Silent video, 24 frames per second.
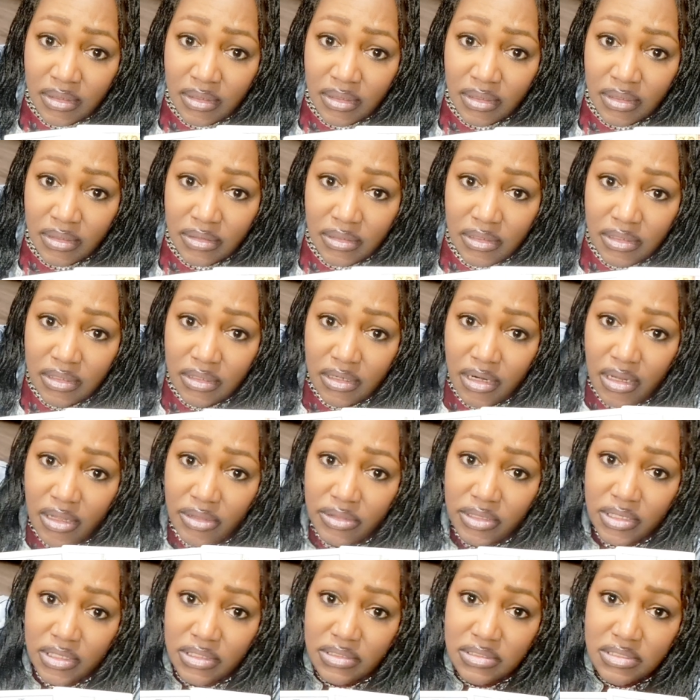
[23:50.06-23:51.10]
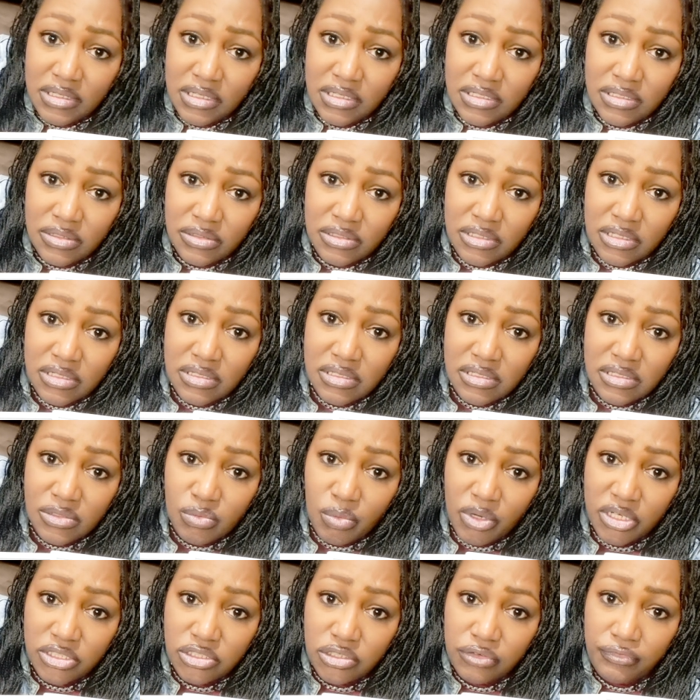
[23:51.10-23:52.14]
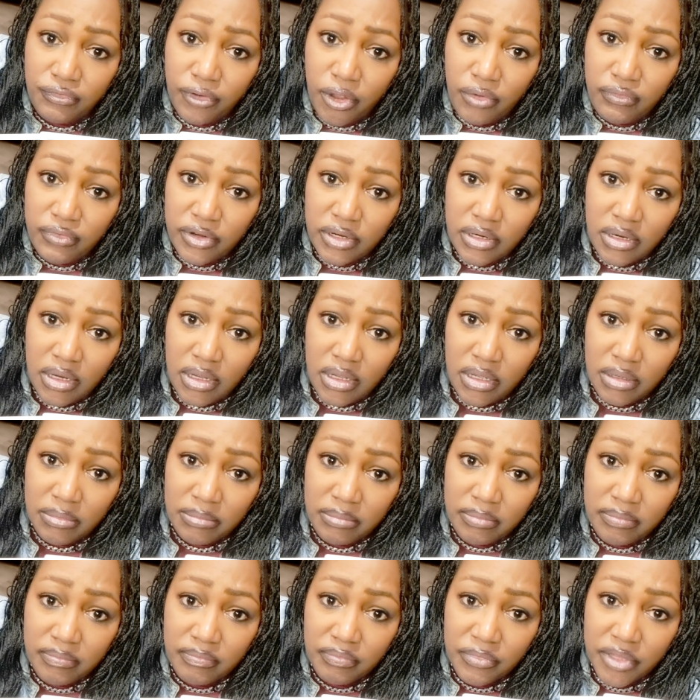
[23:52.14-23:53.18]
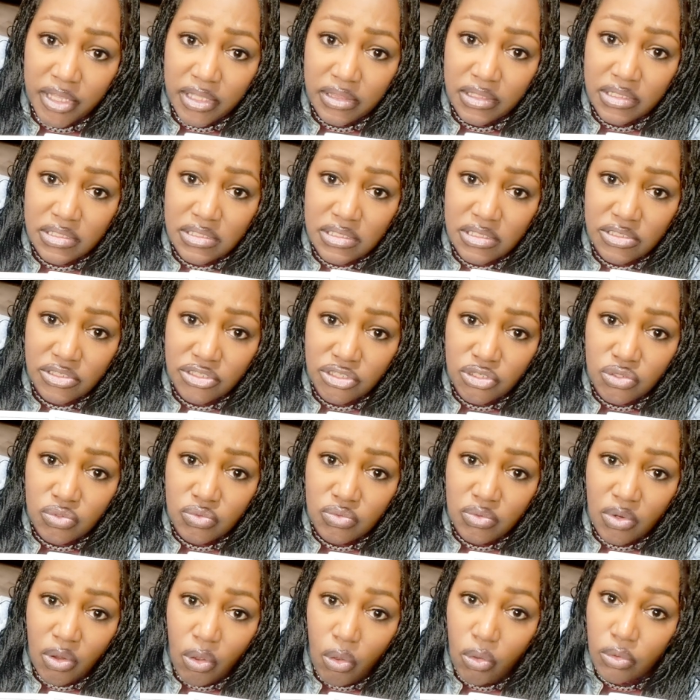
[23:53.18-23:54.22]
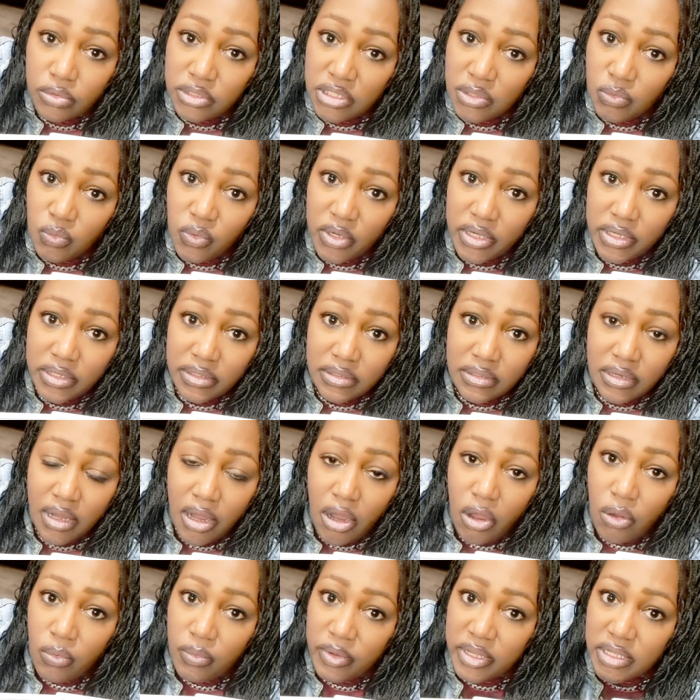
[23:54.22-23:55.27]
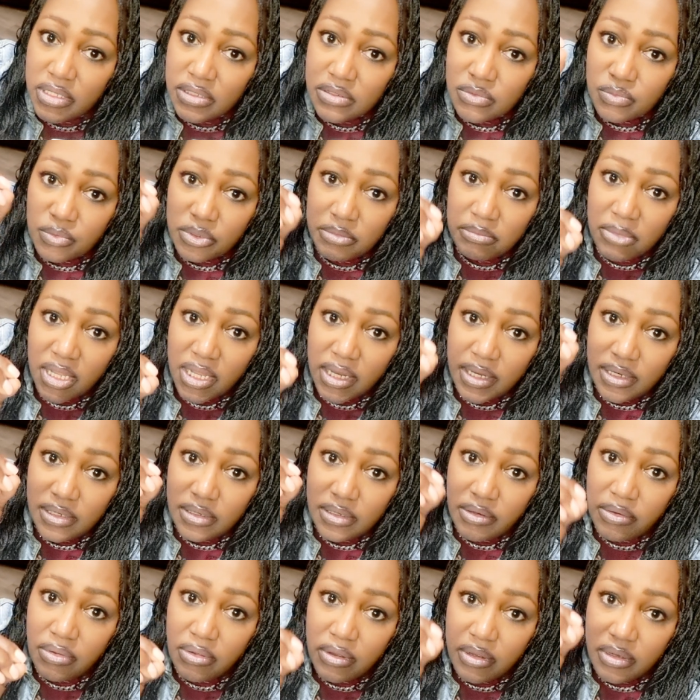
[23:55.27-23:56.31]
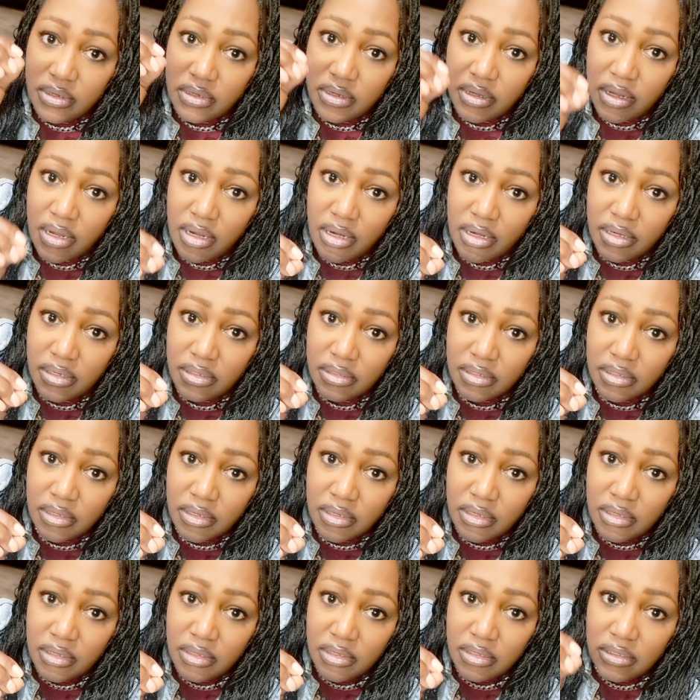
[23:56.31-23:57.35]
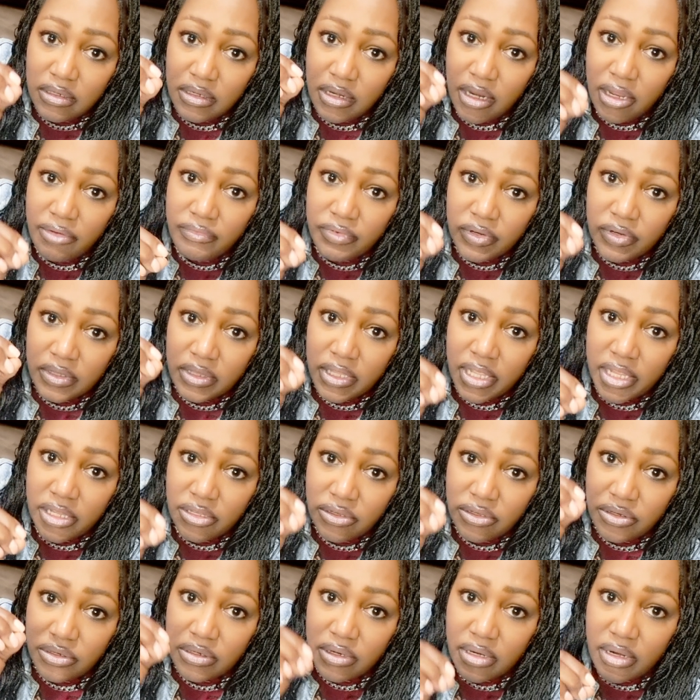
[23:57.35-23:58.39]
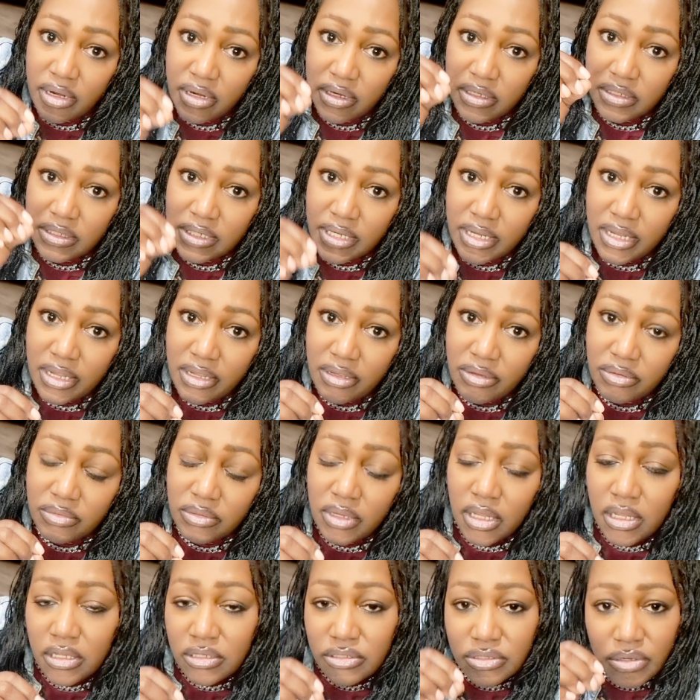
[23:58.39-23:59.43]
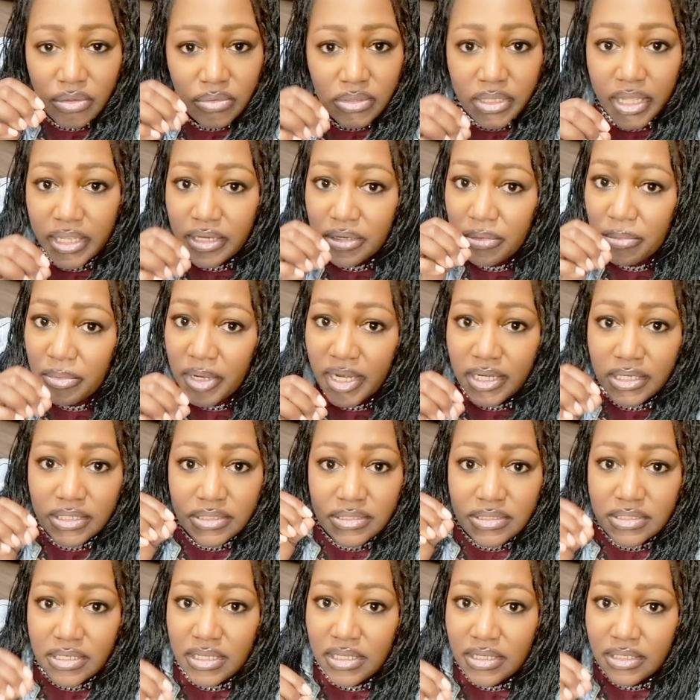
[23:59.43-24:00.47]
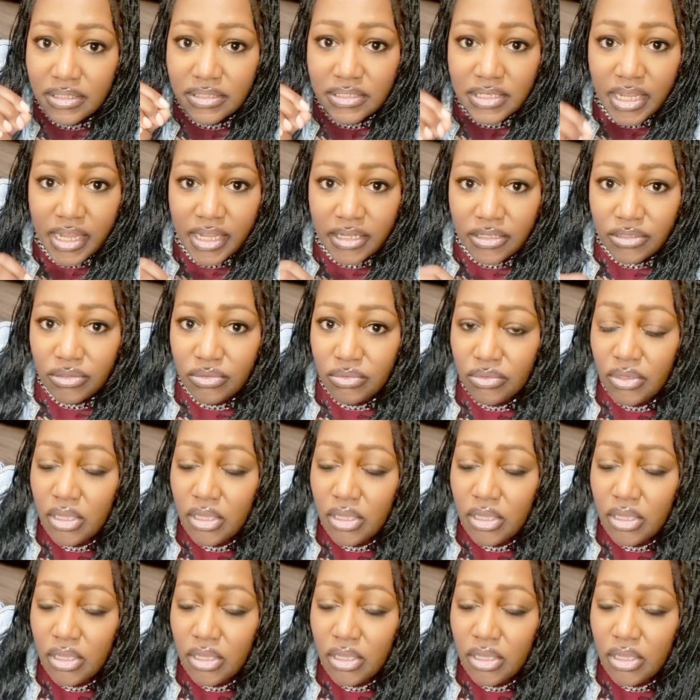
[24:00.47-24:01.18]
Look at all these. This is what you've overcome. And this is you holding one. Always remain on guard. Never let your guard down. Don't let nobody sneak attack you.